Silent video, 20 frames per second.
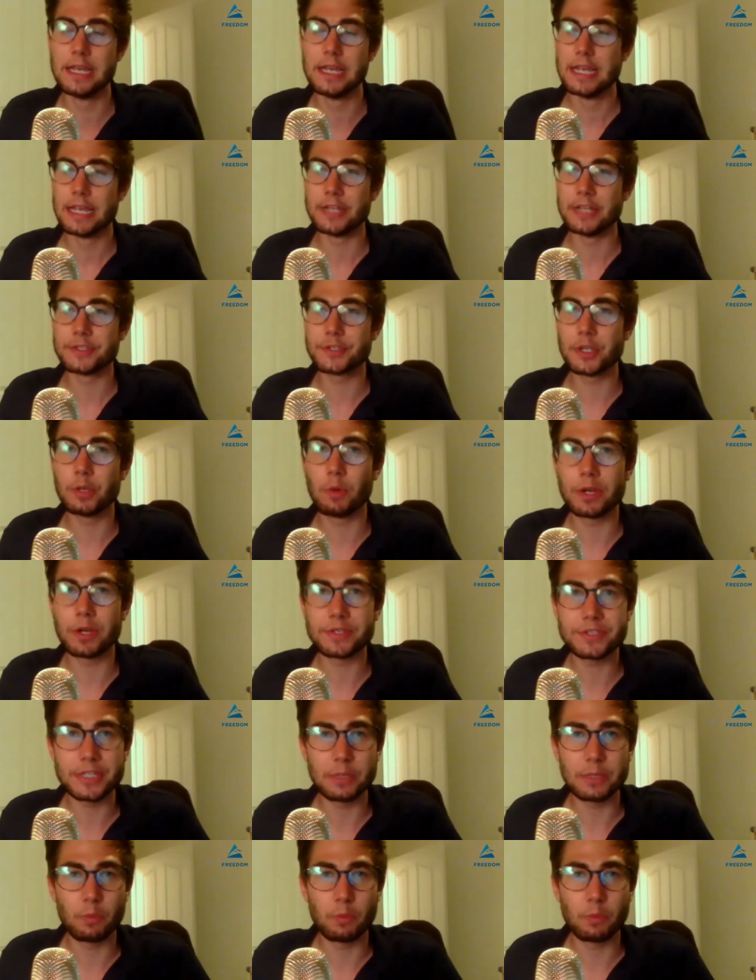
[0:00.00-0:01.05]
And so you want to
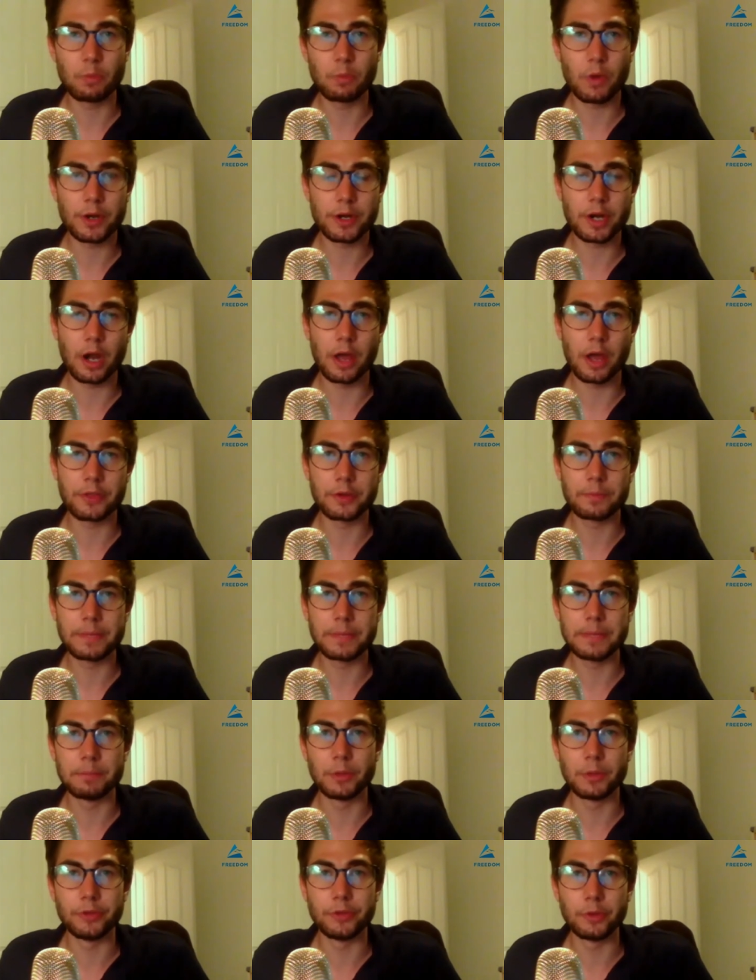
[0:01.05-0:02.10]
see what are other
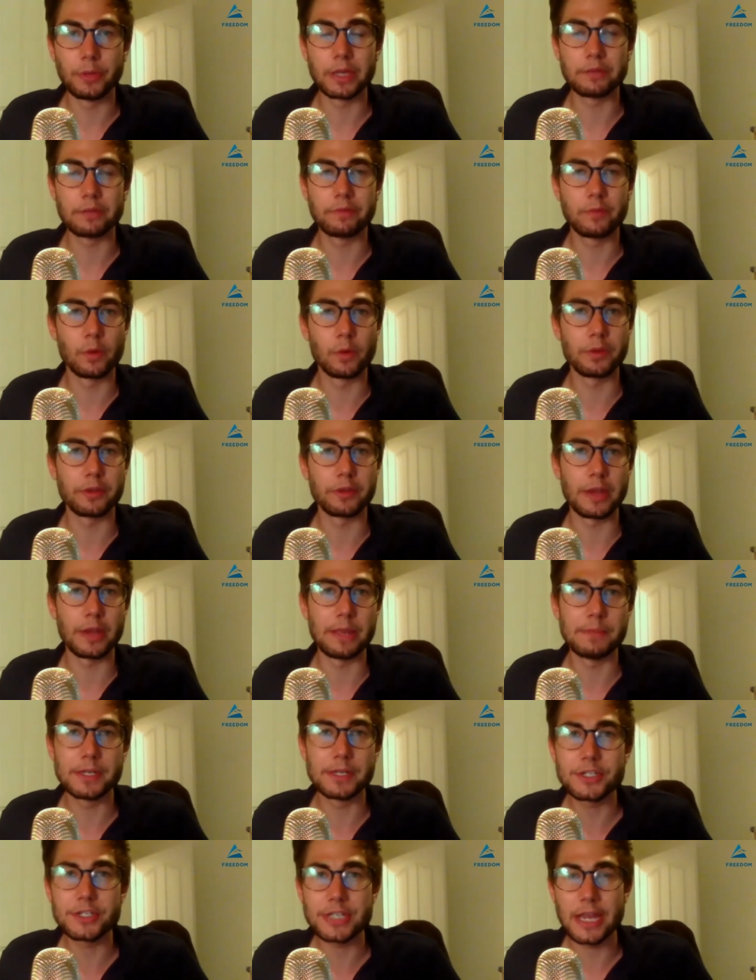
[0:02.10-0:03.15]
people doing for their
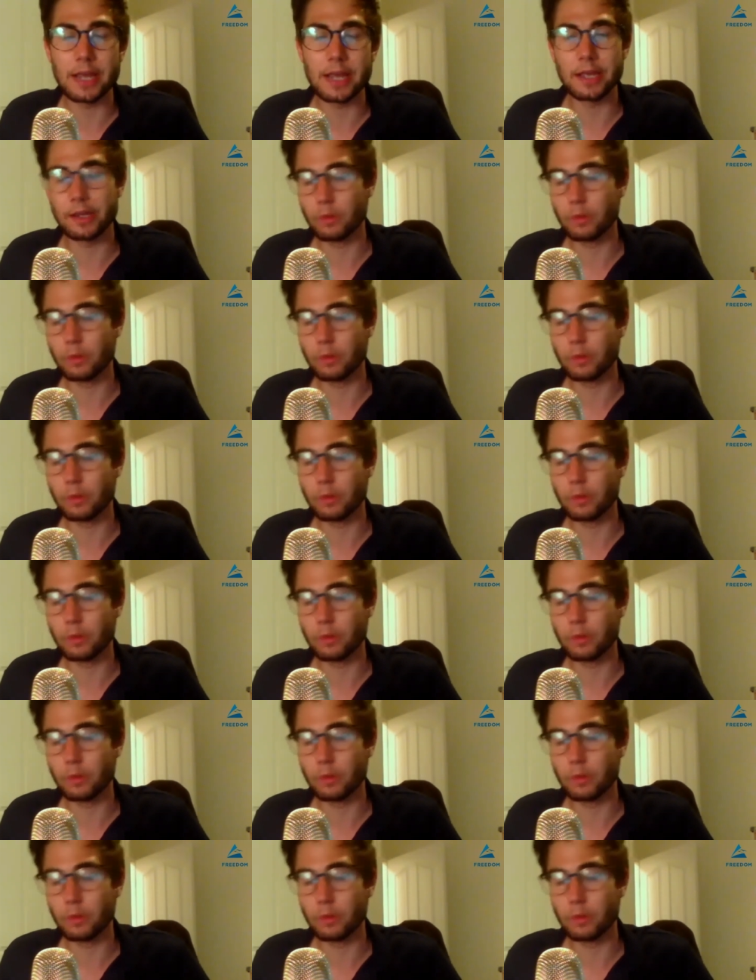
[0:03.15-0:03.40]
image set,